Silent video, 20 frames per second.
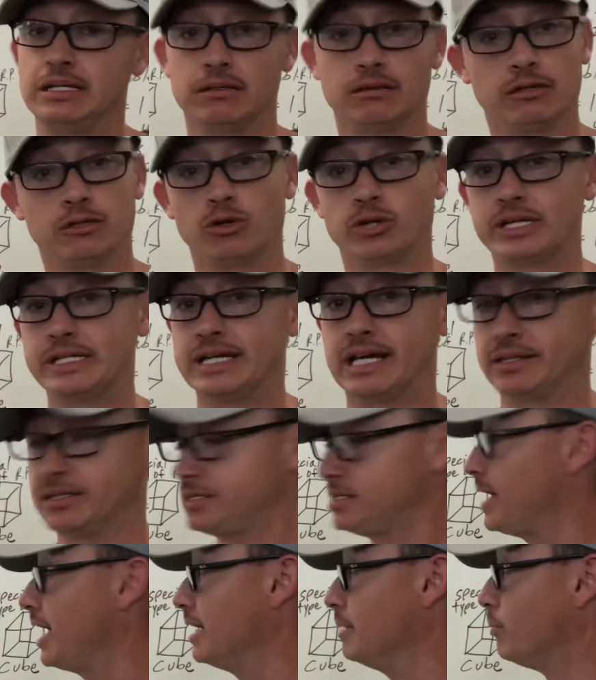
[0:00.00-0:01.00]
looking at the
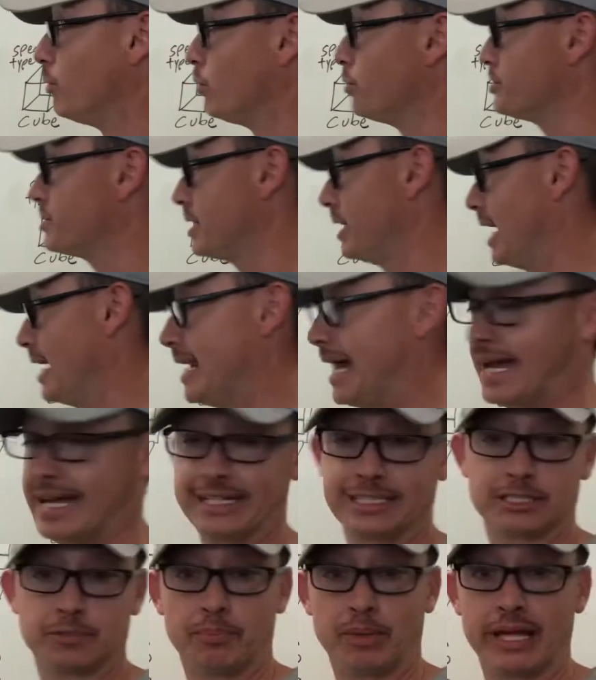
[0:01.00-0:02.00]
tables, and I
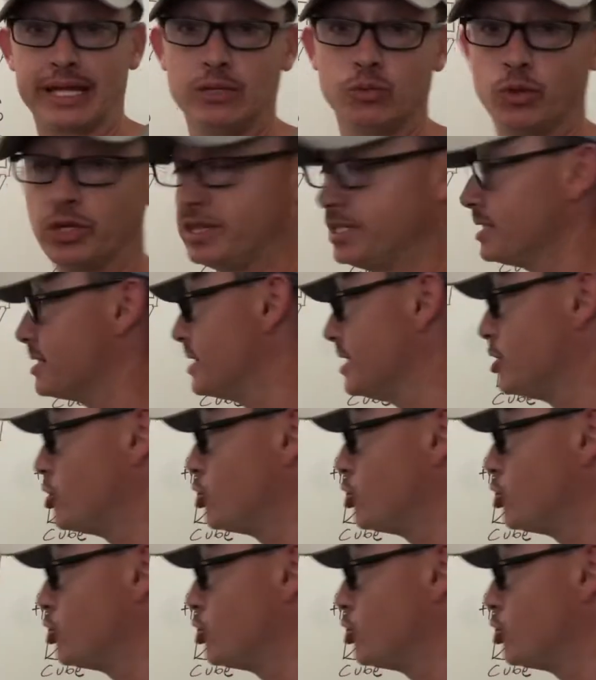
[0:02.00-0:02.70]
explained what this is